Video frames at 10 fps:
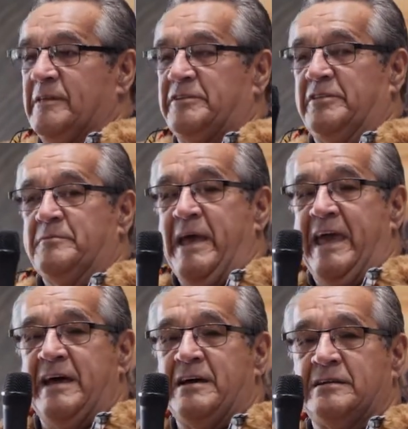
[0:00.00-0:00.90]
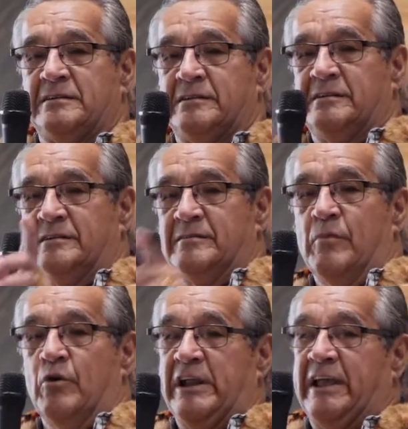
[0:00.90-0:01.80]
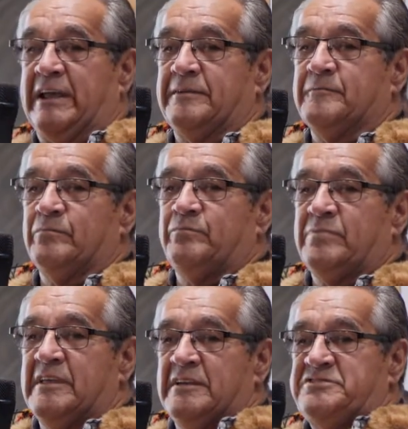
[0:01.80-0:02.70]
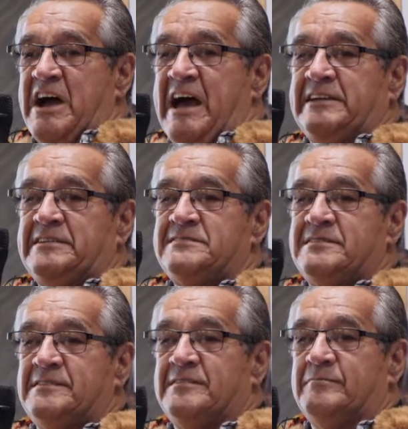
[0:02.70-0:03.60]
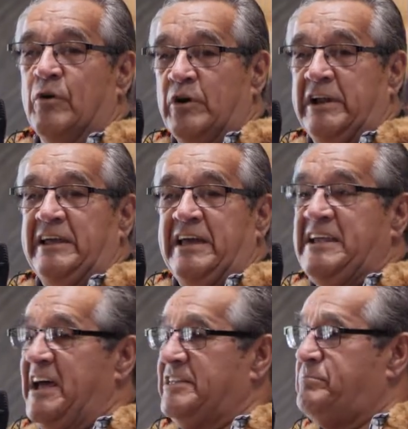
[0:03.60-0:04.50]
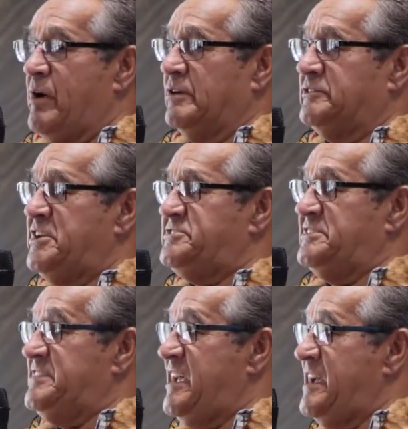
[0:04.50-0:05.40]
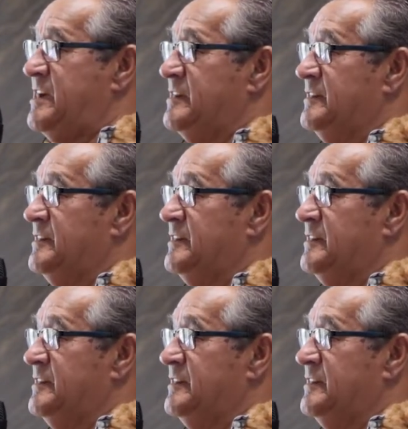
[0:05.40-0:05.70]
To the Mayor, morning. Shane, morning. Any other politicians here?